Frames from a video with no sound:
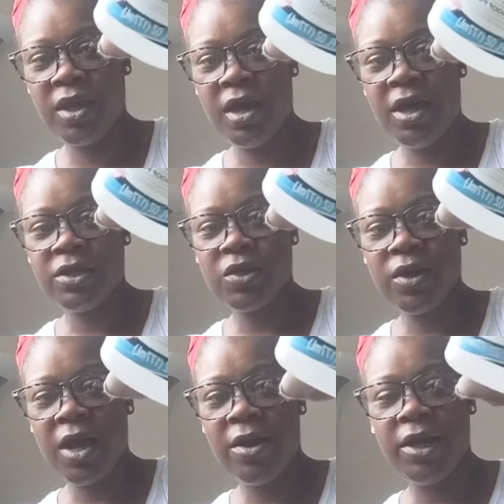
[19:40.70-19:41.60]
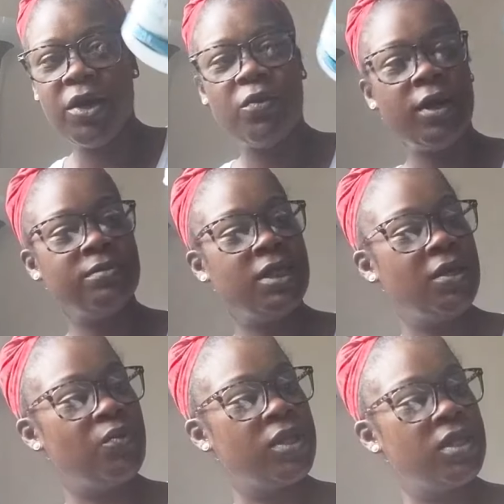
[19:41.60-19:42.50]
So now I know when I'm
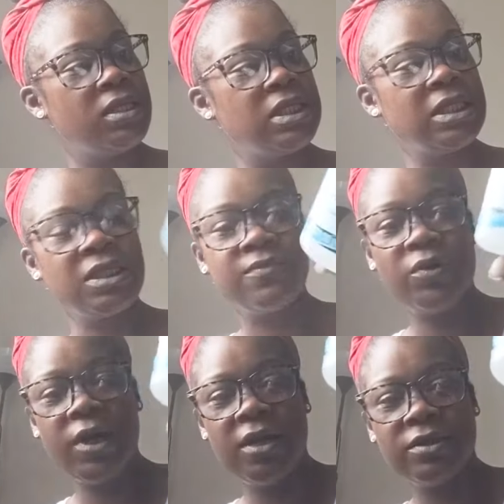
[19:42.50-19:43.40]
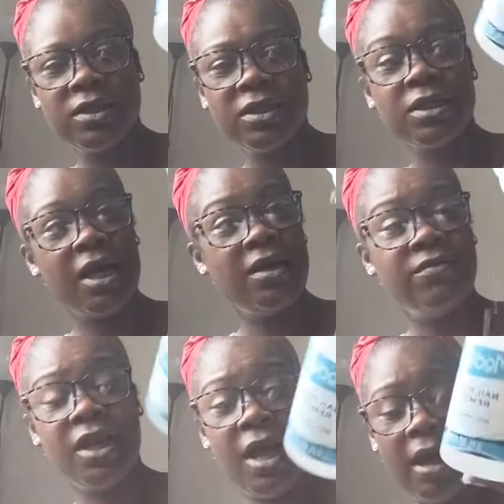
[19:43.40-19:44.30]
done with this 6 fluid ounces, it's kind of a
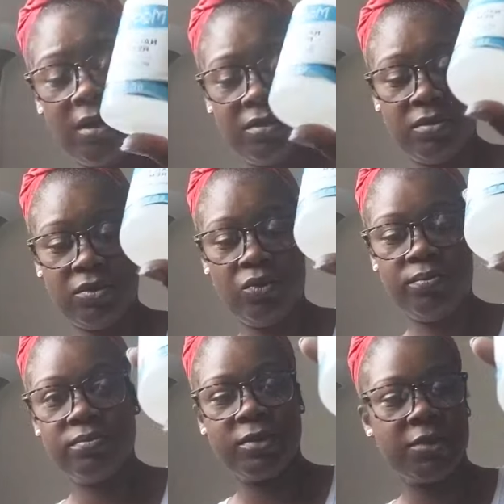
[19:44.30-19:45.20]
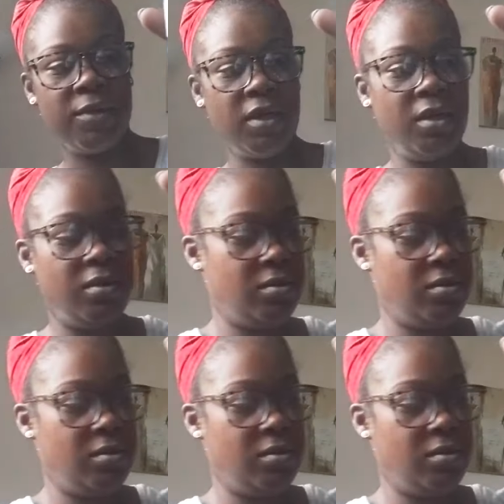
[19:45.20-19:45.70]
lot. Ooh, spilling it.